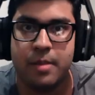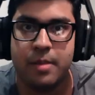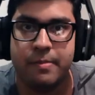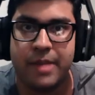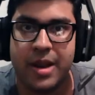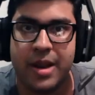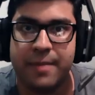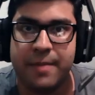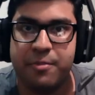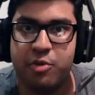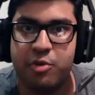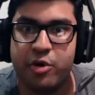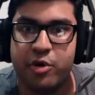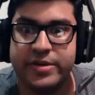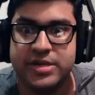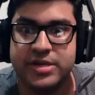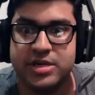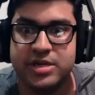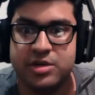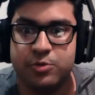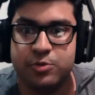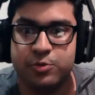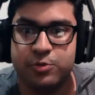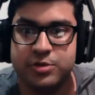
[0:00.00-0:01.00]
My
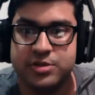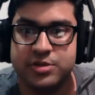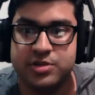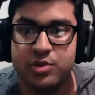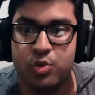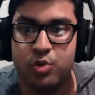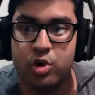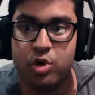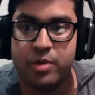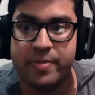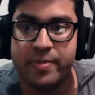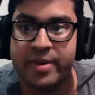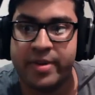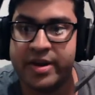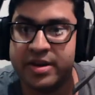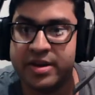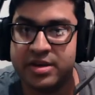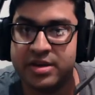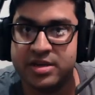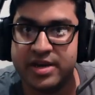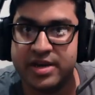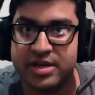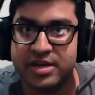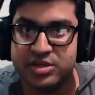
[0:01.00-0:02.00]
project was the automatic
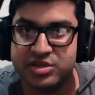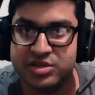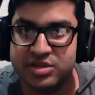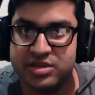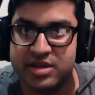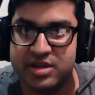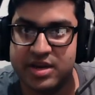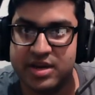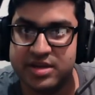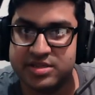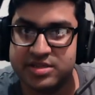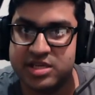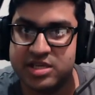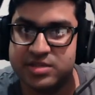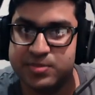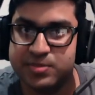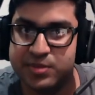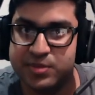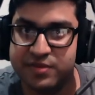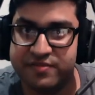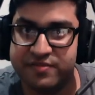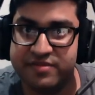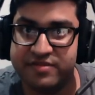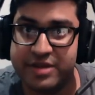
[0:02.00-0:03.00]
detection and
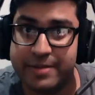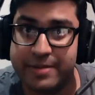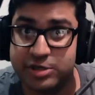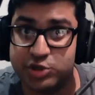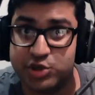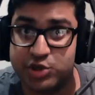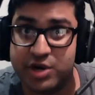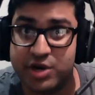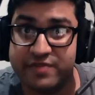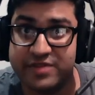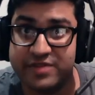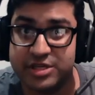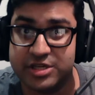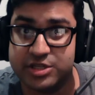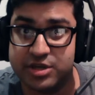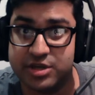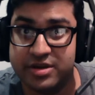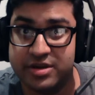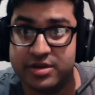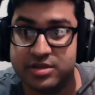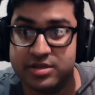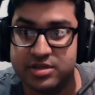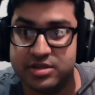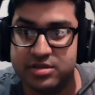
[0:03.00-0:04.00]
assessment of damaged traffic
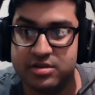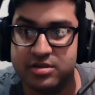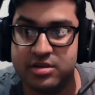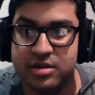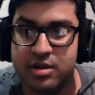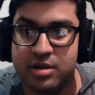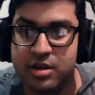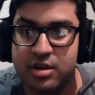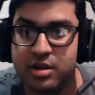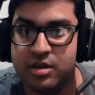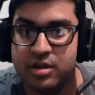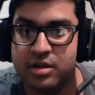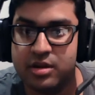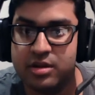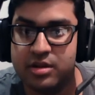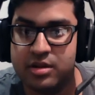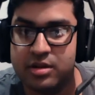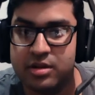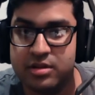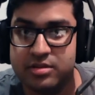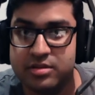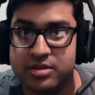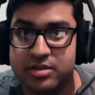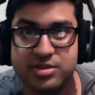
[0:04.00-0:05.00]
signs.
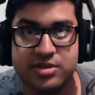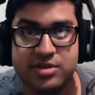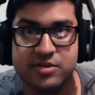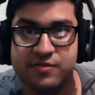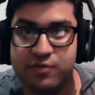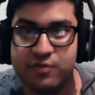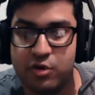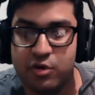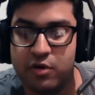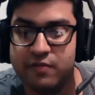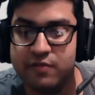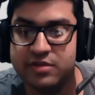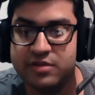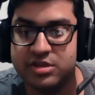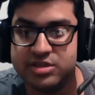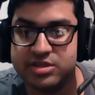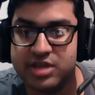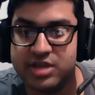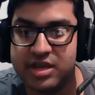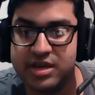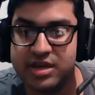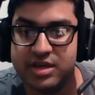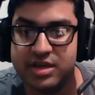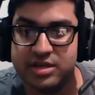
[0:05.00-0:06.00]
This involved
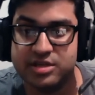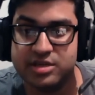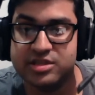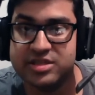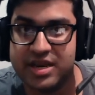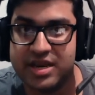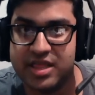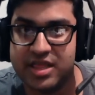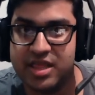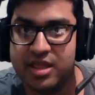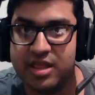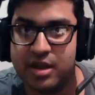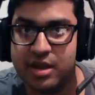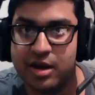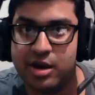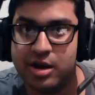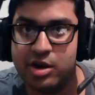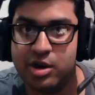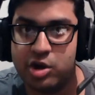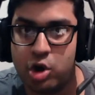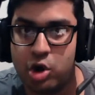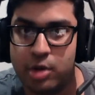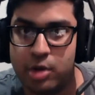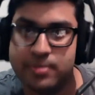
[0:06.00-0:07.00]
extending a
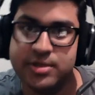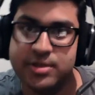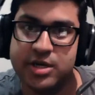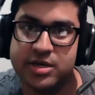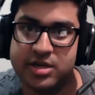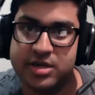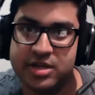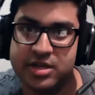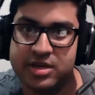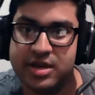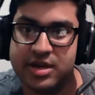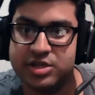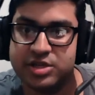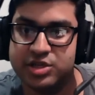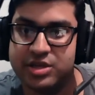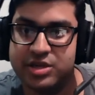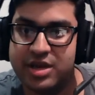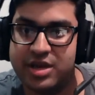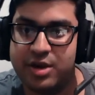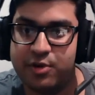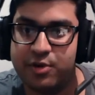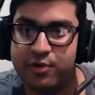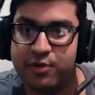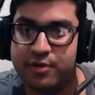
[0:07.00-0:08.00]
state-of-the-art object
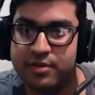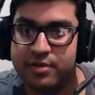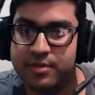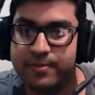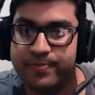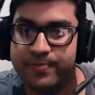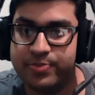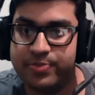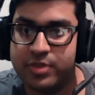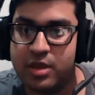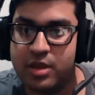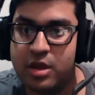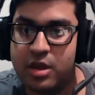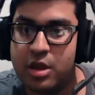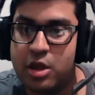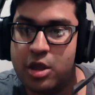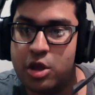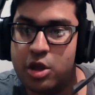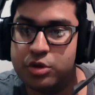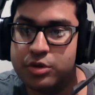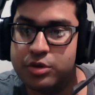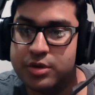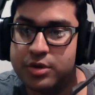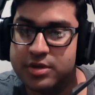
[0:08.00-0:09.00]
detection algorithm,
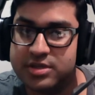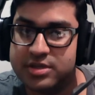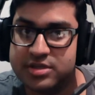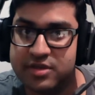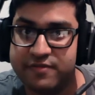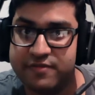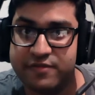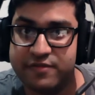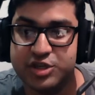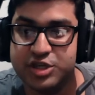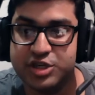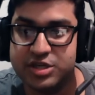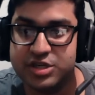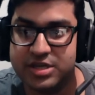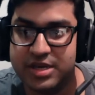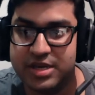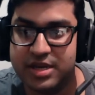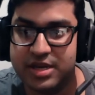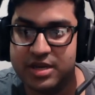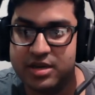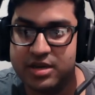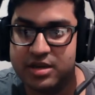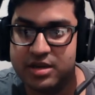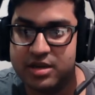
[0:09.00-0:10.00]
known as
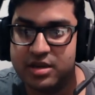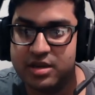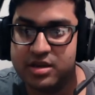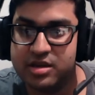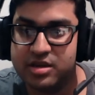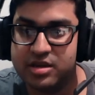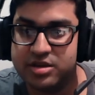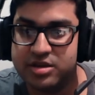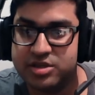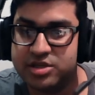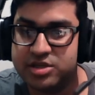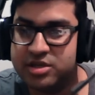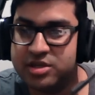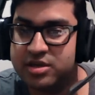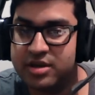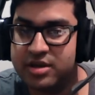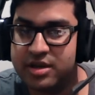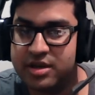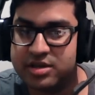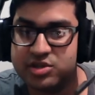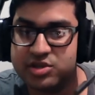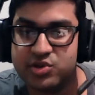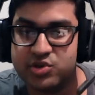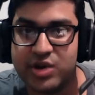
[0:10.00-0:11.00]
EfficientDet, to
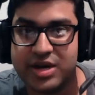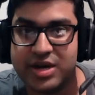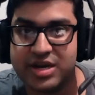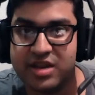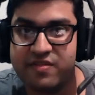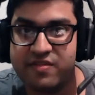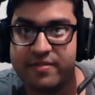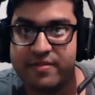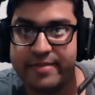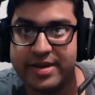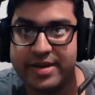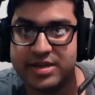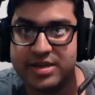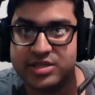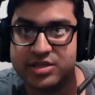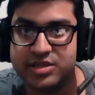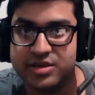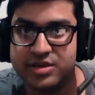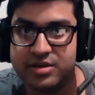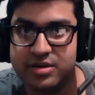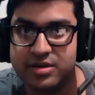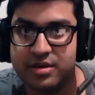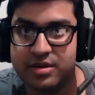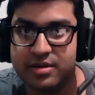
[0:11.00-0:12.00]
extract
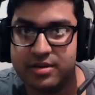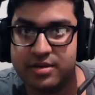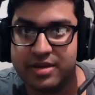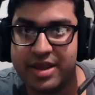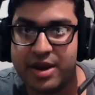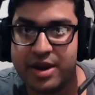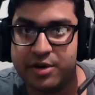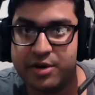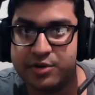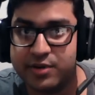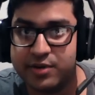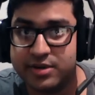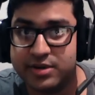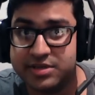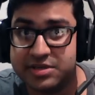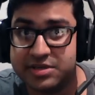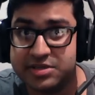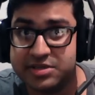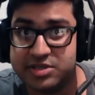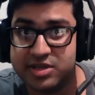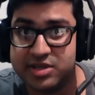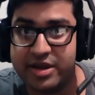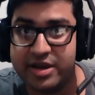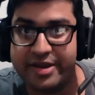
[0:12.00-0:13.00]
information characterizing
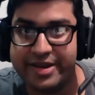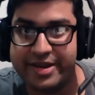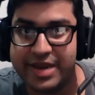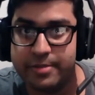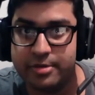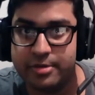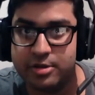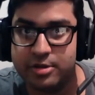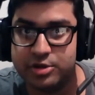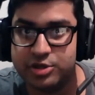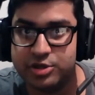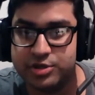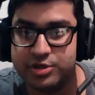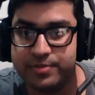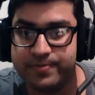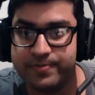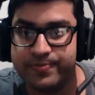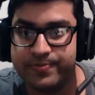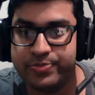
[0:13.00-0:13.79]
sign damage.